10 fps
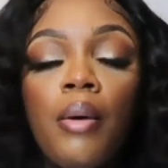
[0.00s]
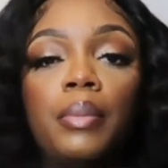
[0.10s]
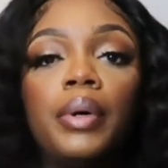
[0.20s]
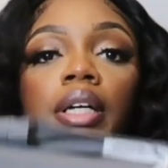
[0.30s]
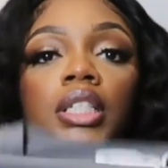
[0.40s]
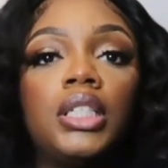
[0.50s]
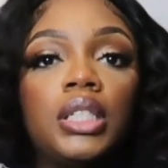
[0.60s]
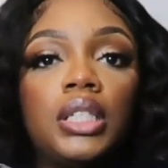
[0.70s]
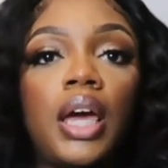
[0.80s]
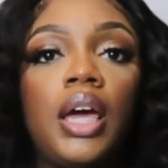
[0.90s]
But it's
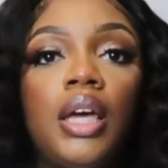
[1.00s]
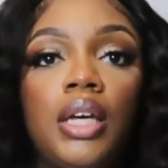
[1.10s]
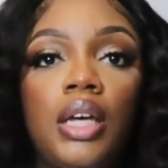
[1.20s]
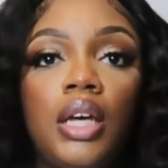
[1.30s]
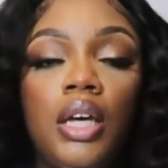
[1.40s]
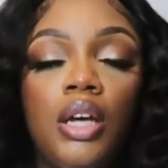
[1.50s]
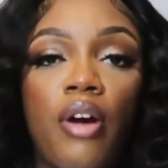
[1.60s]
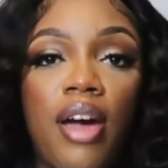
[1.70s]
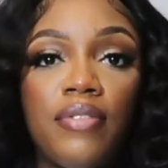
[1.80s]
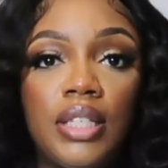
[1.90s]
just a
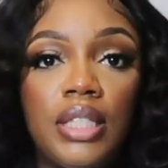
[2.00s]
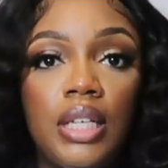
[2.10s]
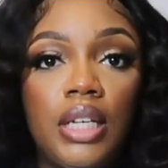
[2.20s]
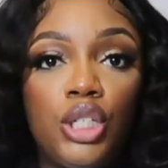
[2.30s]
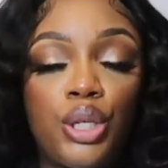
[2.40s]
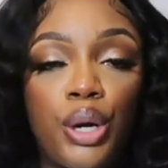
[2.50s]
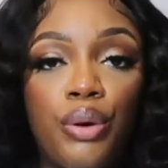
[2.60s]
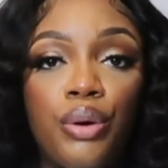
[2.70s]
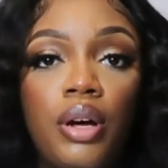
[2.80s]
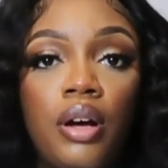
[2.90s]
graphic
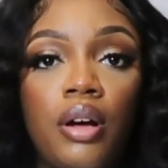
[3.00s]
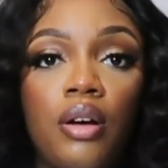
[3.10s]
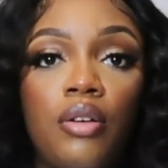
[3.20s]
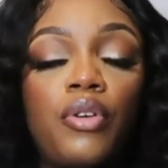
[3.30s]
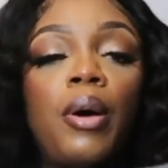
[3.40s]
t-shirt of